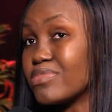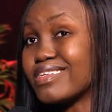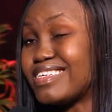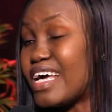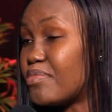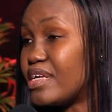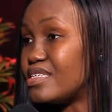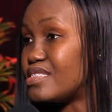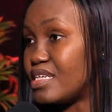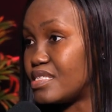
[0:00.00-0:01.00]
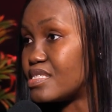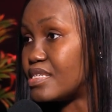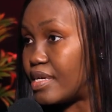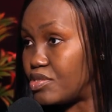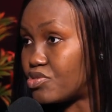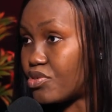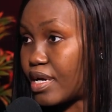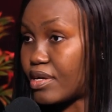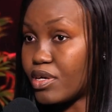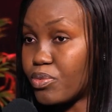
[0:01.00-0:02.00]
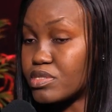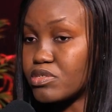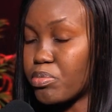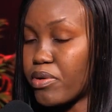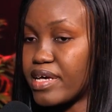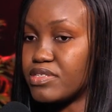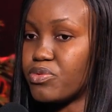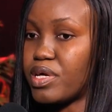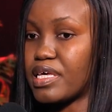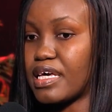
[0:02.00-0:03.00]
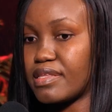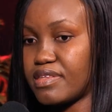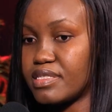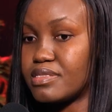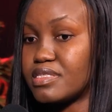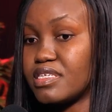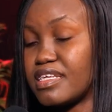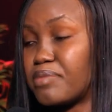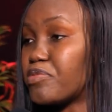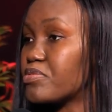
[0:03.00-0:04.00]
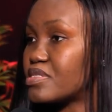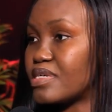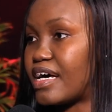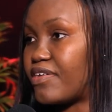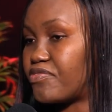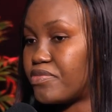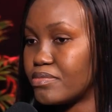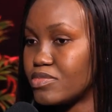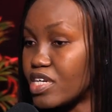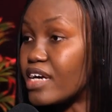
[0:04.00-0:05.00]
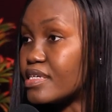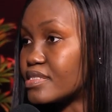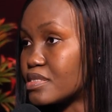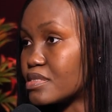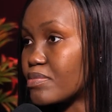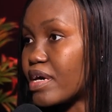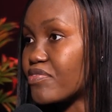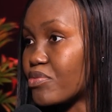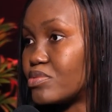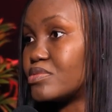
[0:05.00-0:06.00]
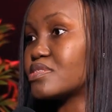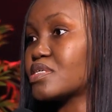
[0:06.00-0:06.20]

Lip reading: name any state in Nigeria, it would surprise you when you get there to see that people still have Chinese smartphones.